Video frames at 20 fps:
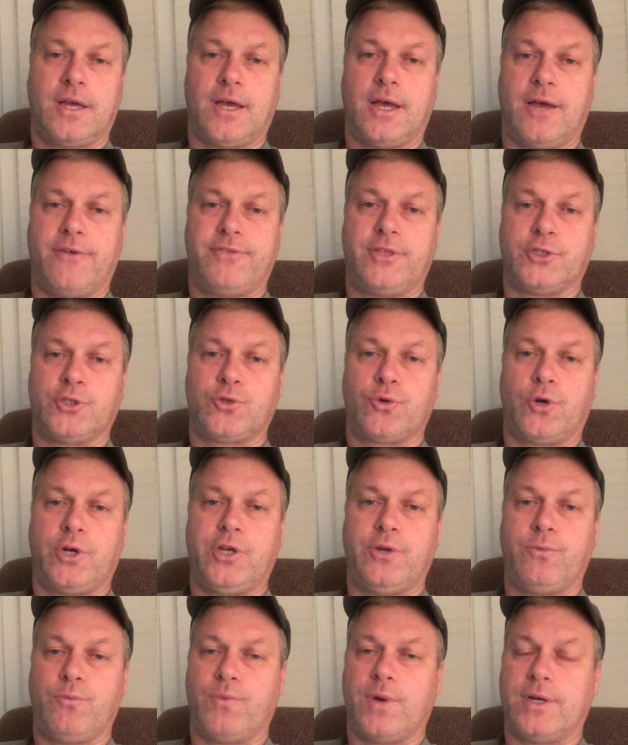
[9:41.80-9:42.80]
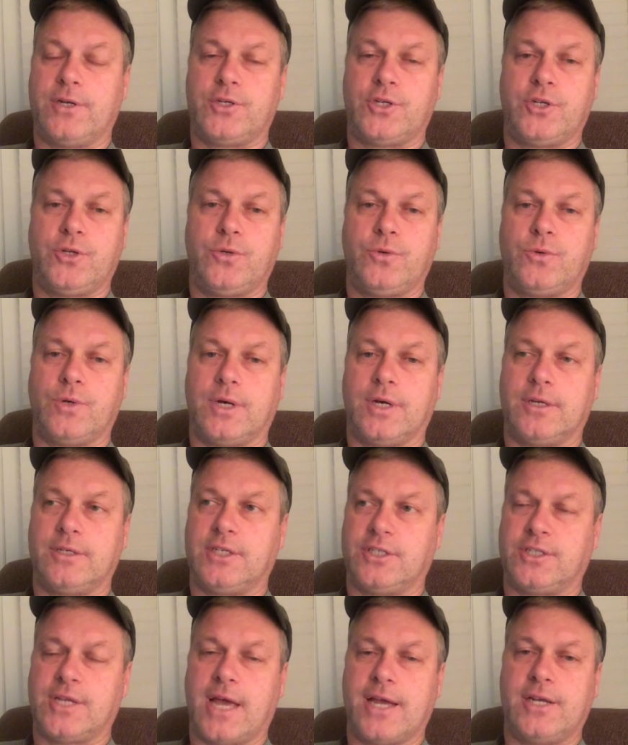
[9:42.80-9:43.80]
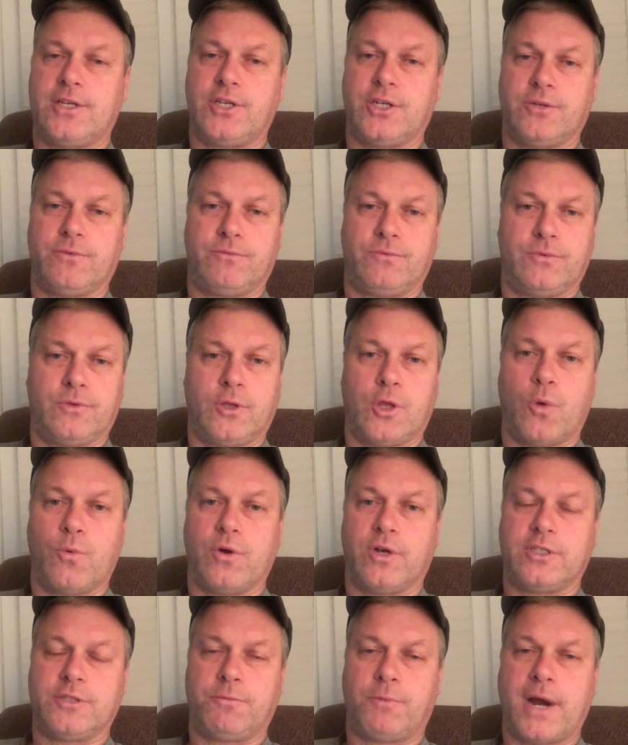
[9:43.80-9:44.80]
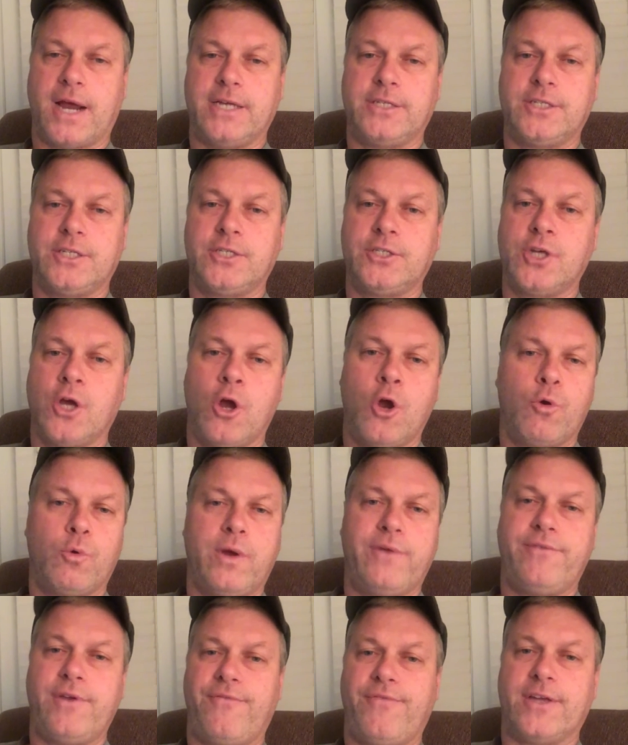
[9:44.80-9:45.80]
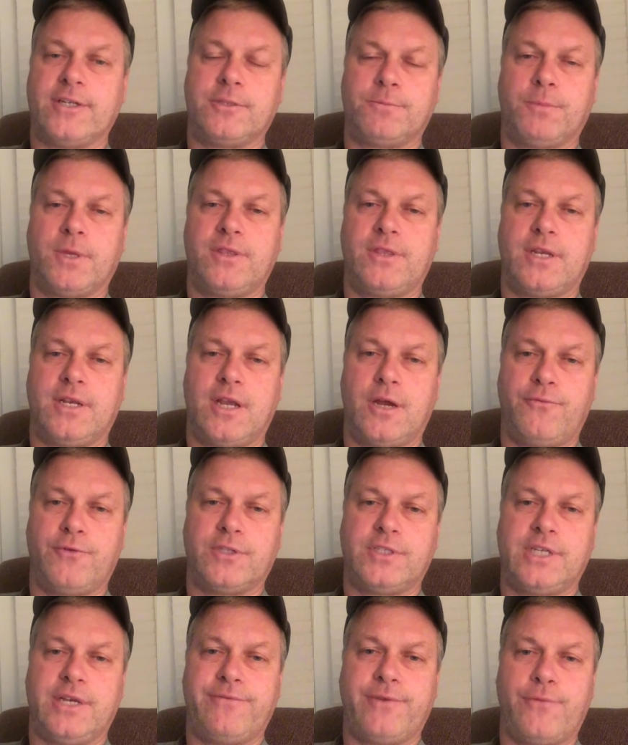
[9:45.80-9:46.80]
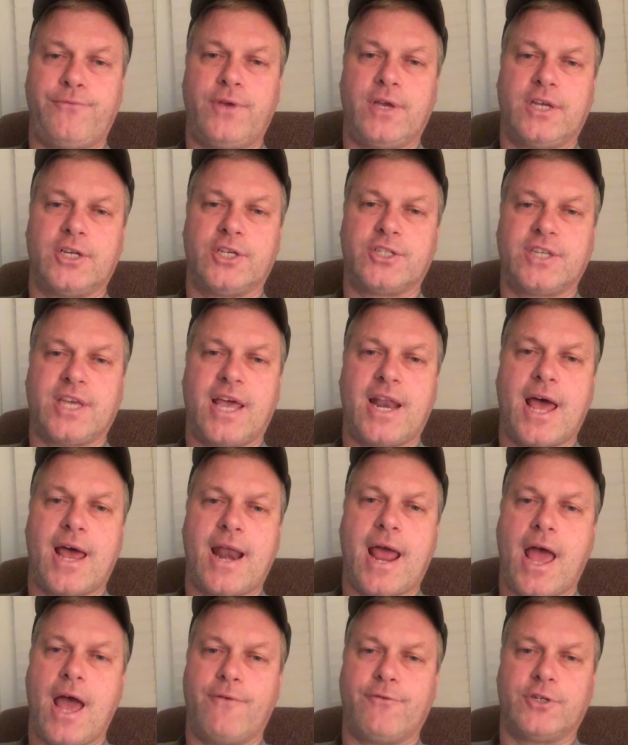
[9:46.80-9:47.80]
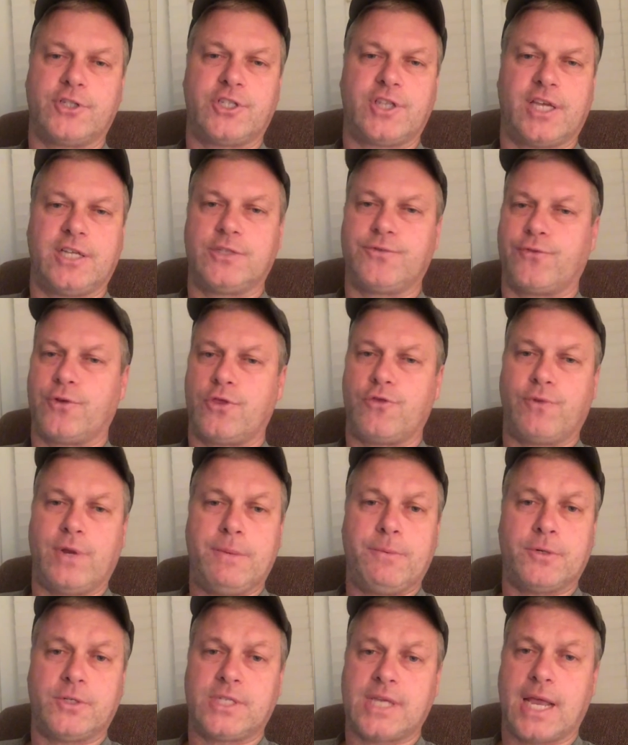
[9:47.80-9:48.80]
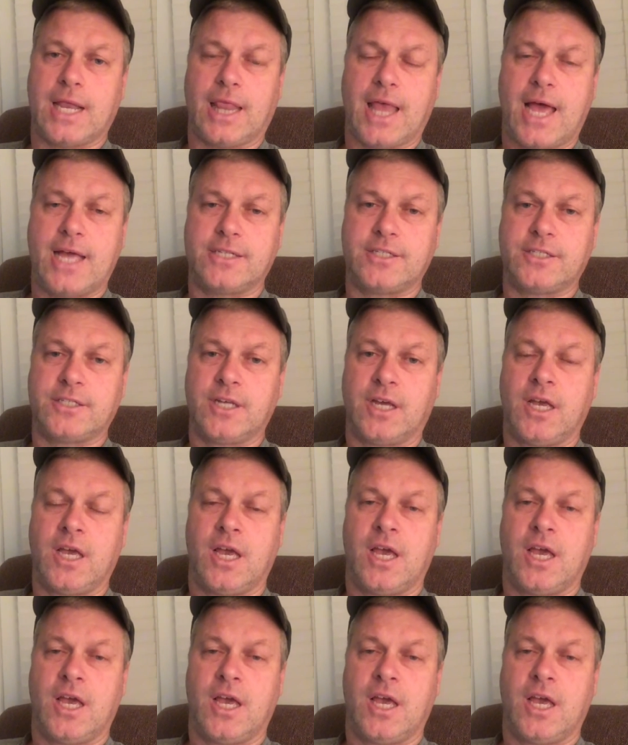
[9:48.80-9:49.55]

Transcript: If the store you went to decided to lower its prices, or even if they split the difference, even if you can just get on average things for 3% less,